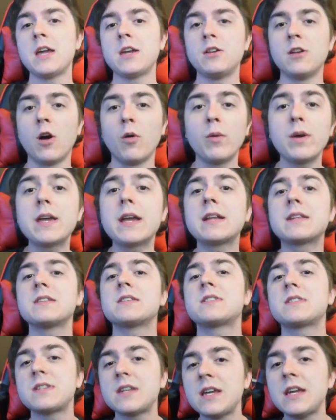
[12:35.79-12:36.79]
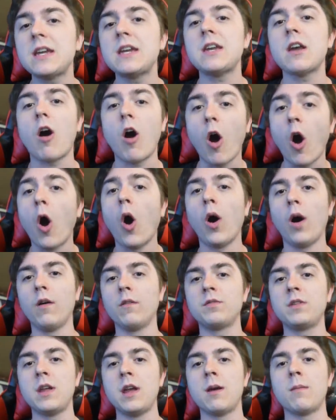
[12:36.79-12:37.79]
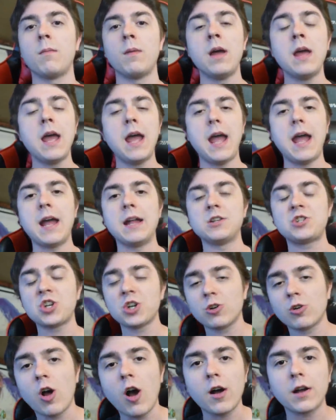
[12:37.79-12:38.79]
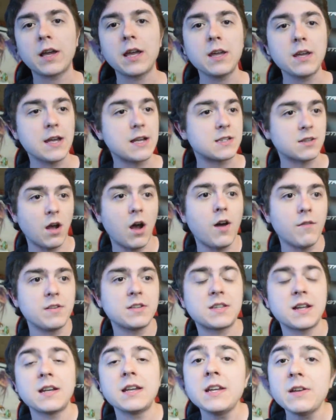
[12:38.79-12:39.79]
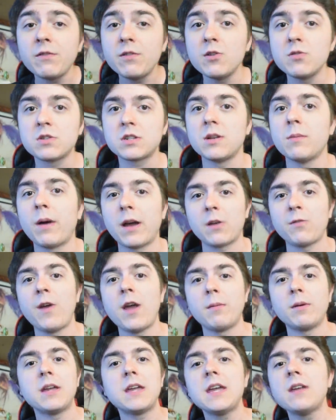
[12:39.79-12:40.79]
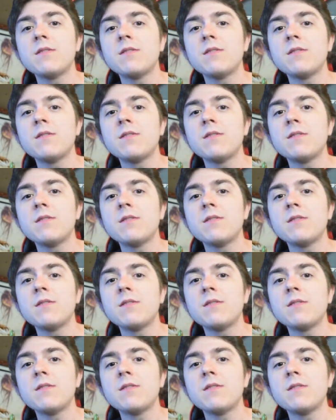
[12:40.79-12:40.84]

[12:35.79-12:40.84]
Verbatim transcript: You know, we get to see all of them. And Shigaraki, it's obvious that he views them like family.